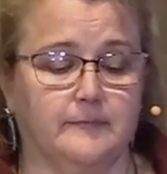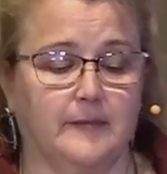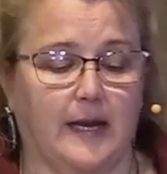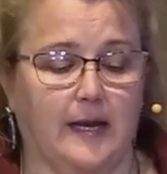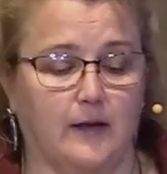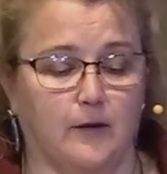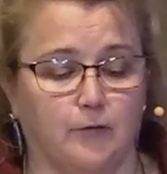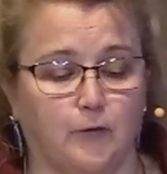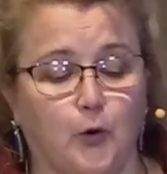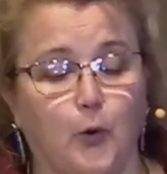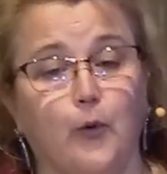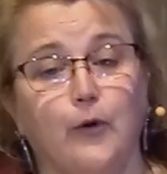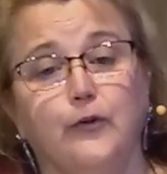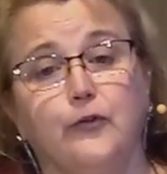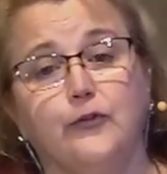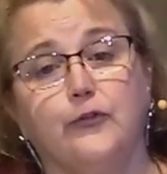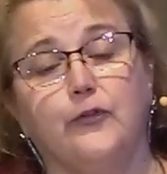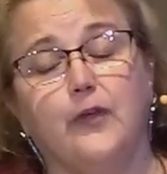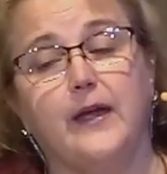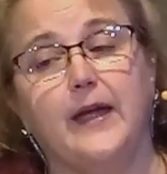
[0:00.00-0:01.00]
And of
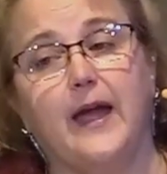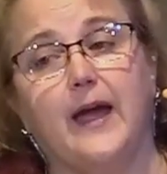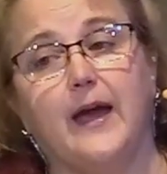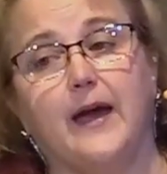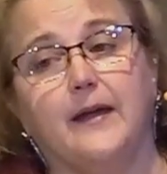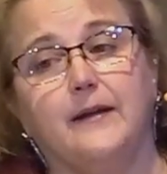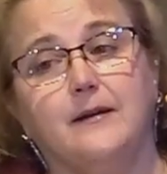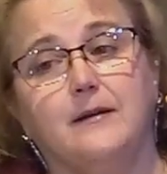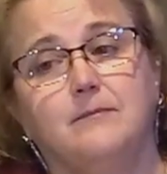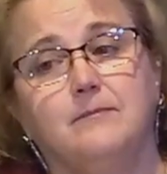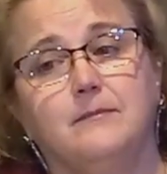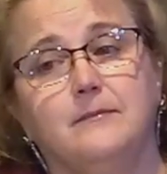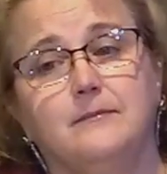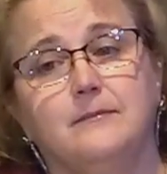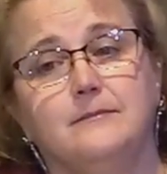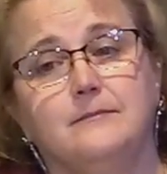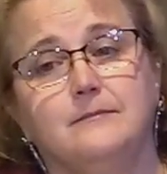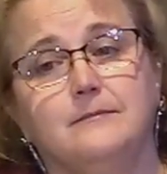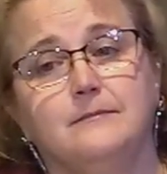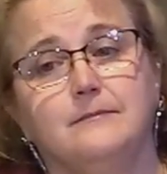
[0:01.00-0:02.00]
course, they had
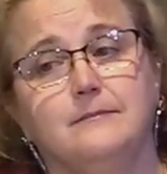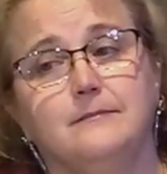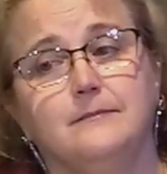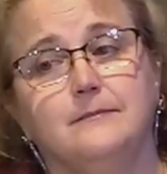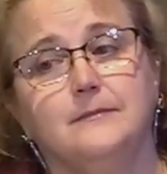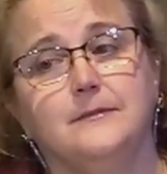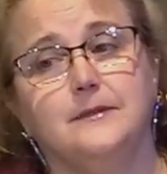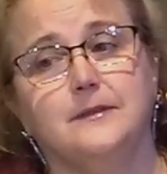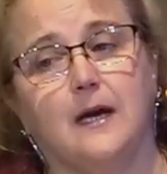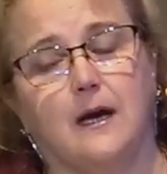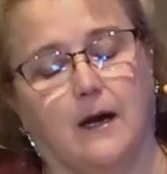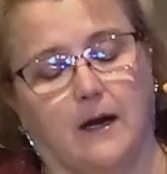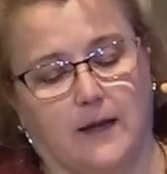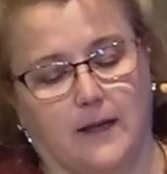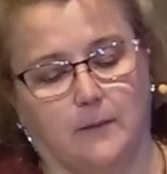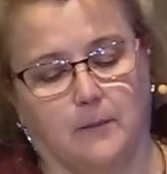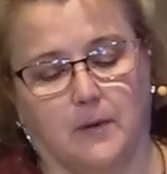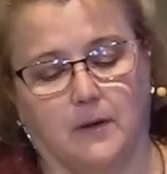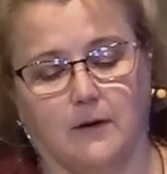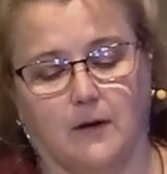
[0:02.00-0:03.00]

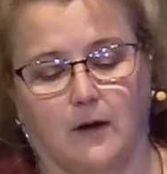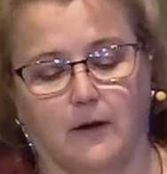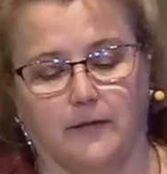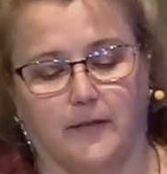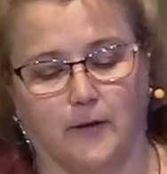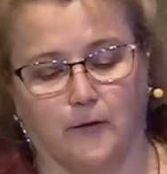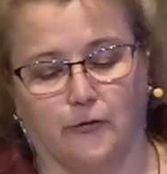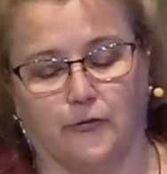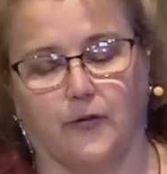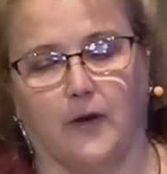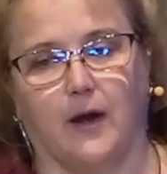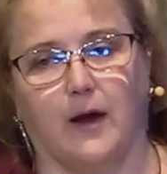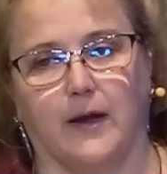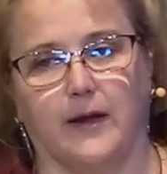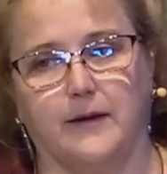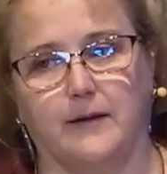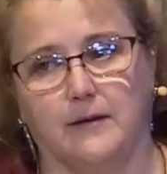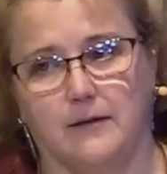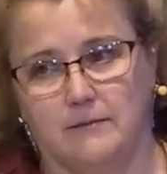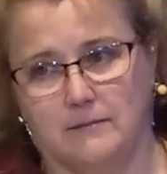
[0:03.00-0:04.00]
time on their
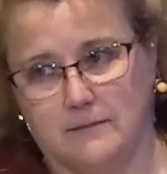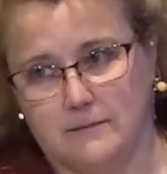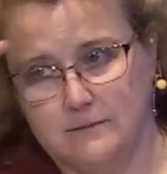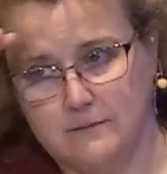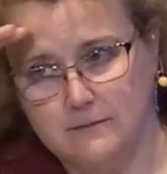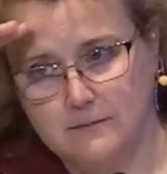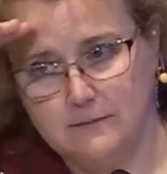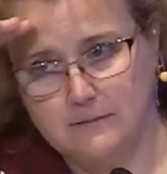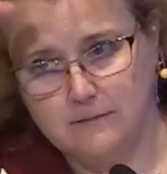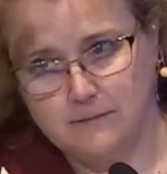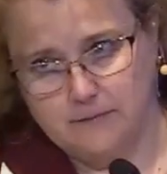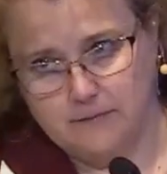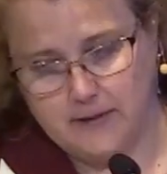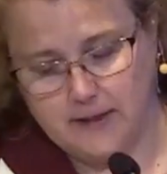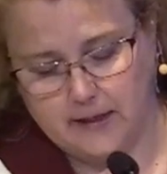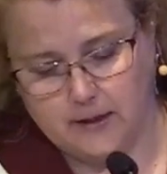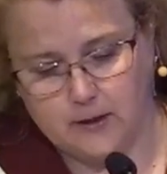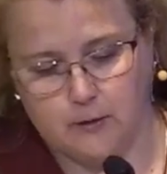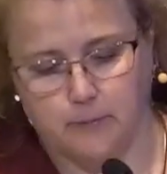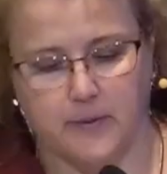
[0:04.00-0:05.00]
side.
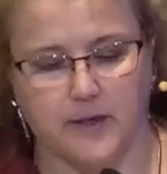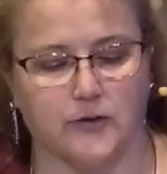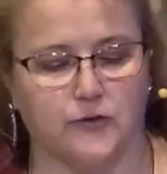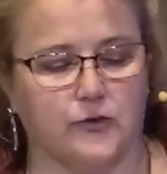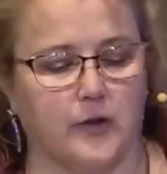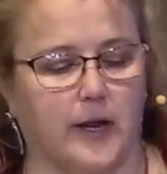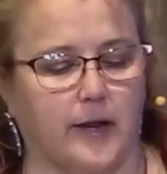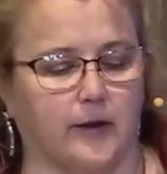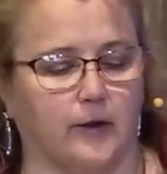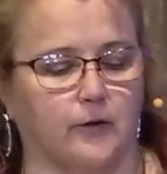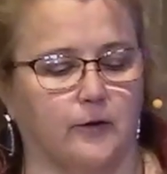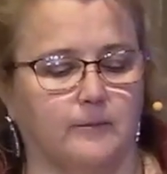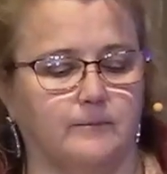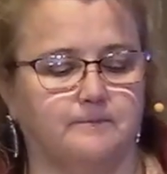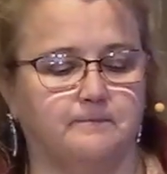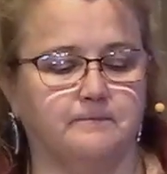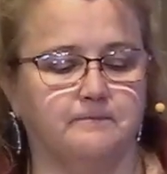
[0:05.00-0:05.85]
Thank you, Mick Jagger.